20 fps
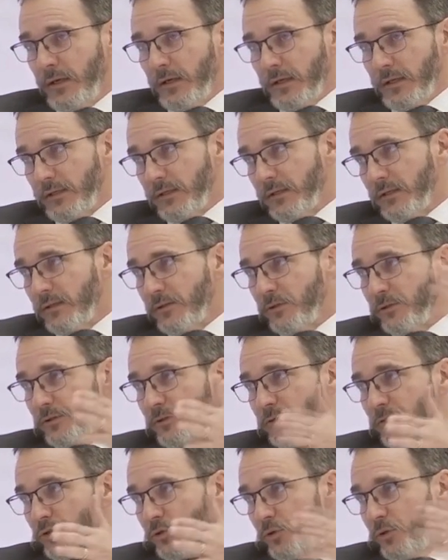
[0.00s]
And then in the
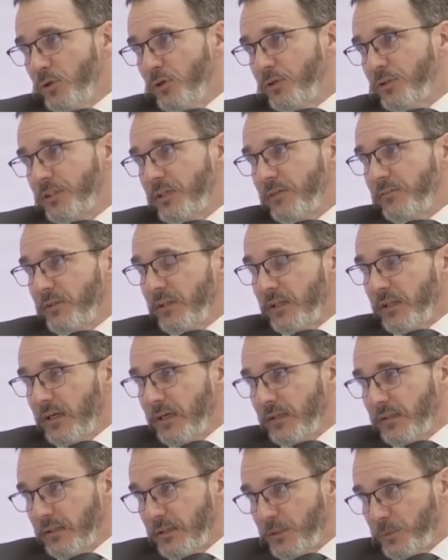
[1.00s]
2 years after
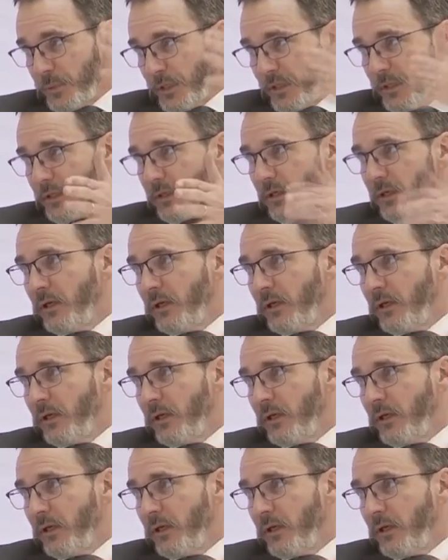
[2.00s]
that, it's been